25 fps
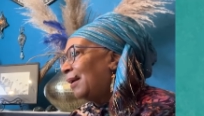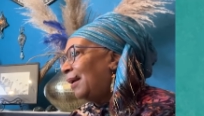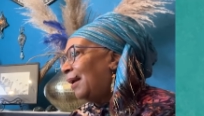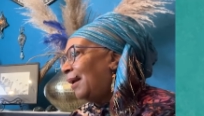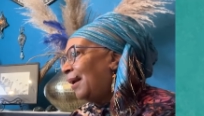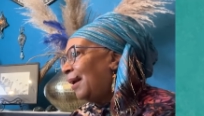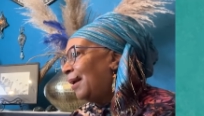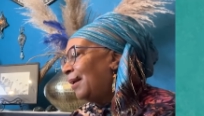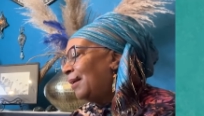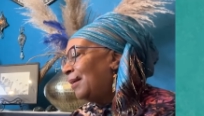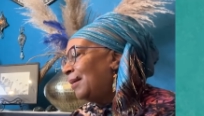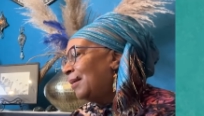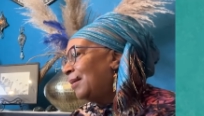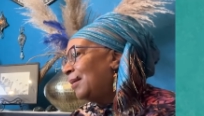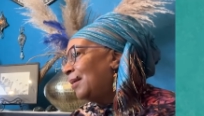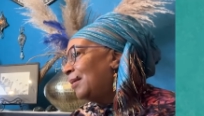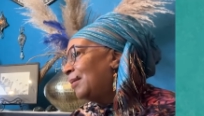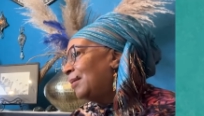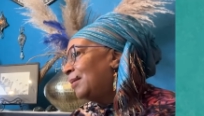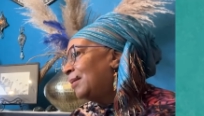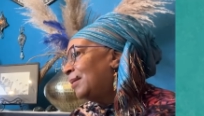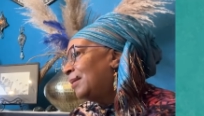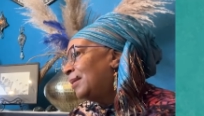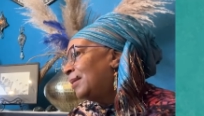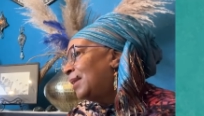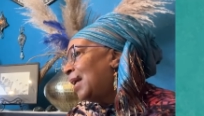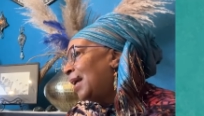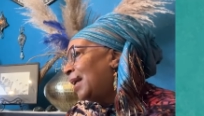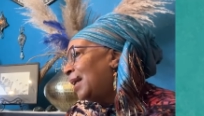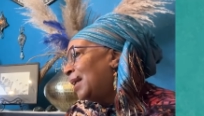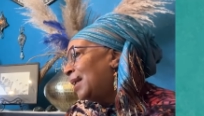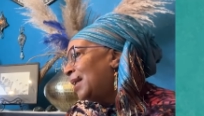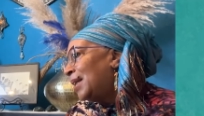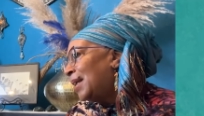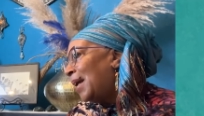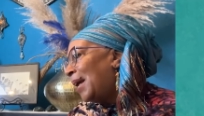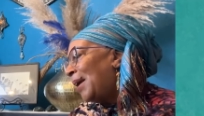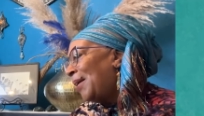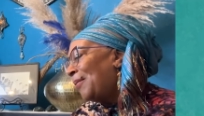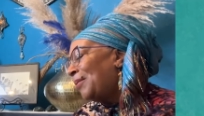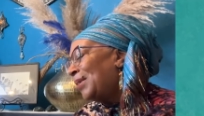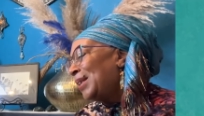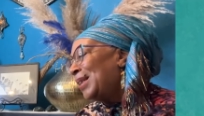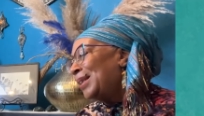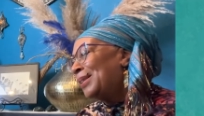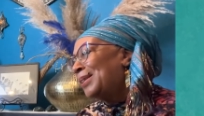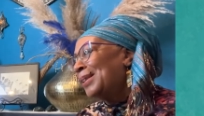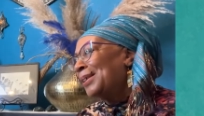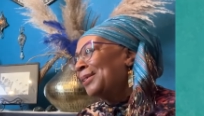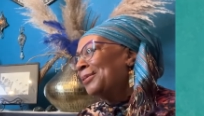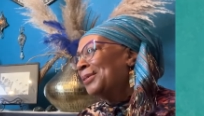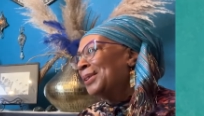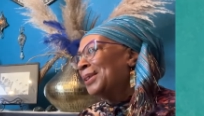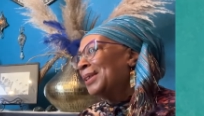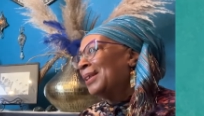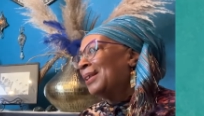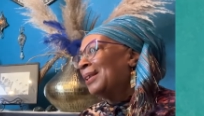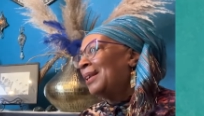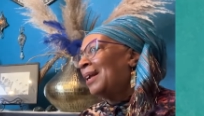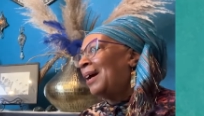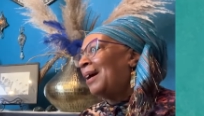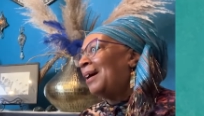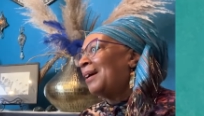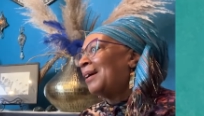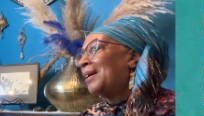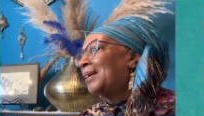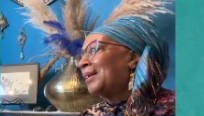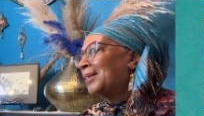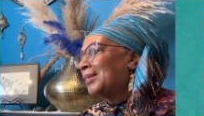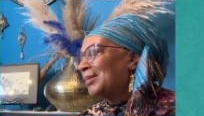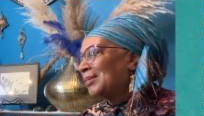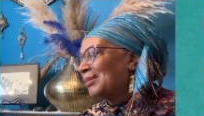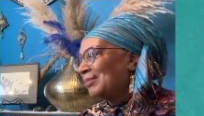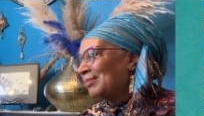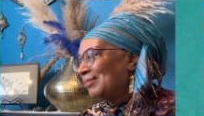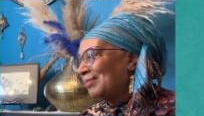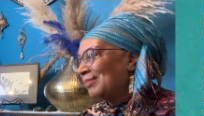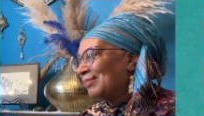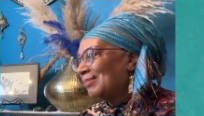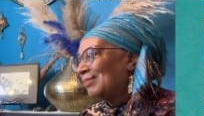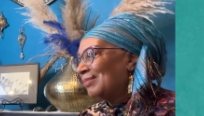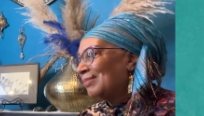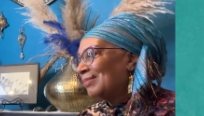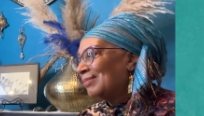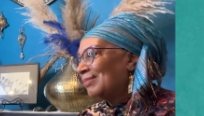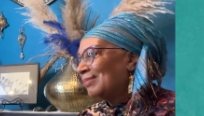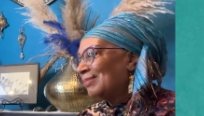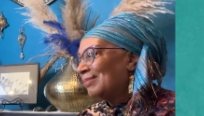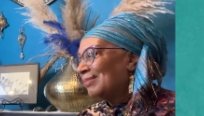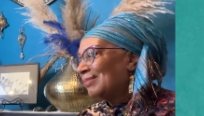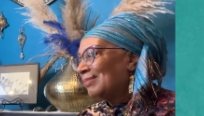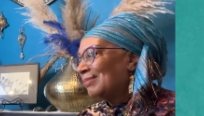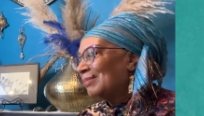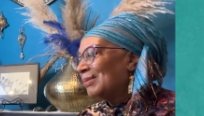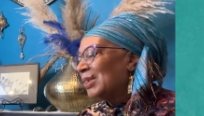and they didn't have anything on the line. Mm-hmm, mm-hmm.